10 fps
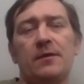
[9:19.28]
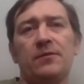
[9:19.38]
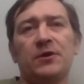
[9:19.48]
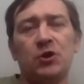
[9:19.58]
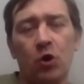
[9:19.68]

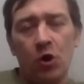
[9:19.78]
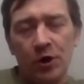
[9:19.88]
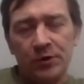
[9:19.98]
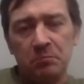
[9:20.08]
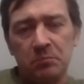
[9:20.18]
the
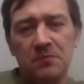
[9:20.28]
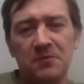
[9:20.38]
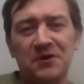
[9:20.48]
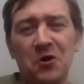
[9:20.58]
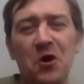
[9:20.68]
Gorb
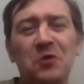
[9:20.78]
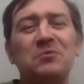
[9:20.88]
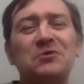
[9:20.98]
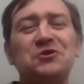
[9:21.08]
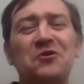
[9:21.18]
the
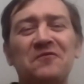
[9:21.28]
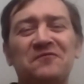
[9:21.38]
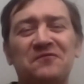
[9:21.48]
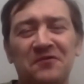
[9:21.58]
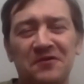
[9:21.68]
Gorbachev
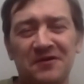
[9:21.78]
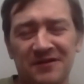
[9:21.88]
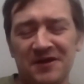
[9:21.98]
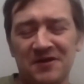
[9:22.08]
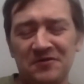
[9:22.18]

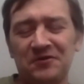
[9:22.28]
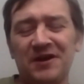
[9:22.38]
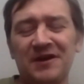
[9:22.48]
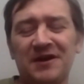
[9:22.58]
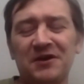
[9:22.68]
the, the
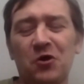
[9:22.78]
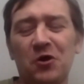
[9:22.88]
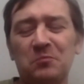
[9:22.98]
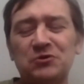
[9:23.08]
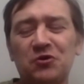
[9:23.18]
Reagan
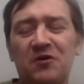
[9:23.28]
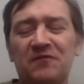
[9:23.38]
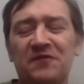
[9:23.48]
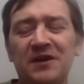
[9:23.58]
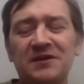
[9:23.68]
Gorbachev
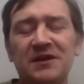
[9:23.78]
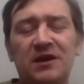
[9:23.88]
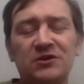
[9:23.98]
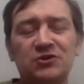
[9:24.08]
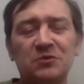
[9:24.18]

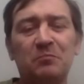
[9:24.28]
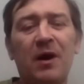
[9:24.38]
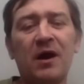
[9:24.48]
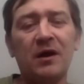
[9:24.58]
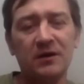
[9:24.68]
education
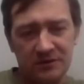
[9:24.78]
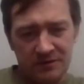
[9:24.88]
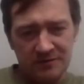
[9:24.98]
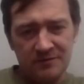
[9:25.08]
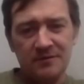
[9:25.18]
pact,
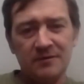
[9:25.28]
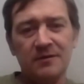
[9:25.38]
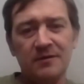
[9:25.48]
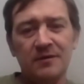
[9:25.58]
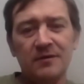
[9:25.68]

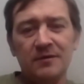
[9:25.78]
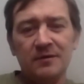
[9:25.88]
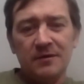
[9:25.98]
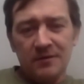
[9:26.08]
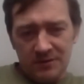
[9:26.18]

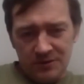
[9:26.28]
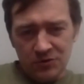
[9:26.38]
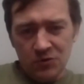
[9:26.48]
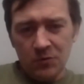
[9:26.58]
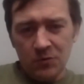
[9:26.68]
you
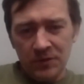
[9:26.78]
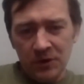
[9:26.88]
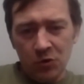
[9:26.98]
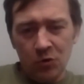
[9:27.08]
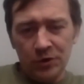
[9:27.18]
know, when
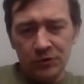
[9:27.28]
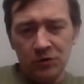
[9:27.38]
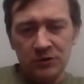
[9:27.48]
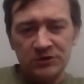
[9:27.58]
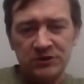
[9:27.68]
they lowered
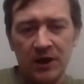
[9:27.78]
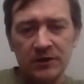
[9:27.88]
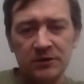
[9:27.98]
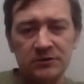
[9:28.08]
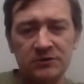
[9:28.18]
all the
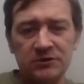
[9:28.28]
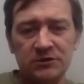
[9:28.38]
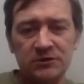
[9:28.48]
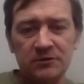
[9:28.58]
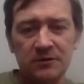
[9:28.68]
standards.
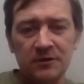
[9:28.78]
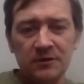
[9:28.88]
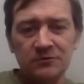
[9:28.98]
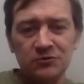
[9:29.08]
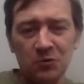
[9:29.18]

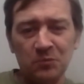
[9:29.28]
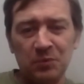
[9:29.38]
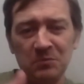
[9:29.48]
I so didn't know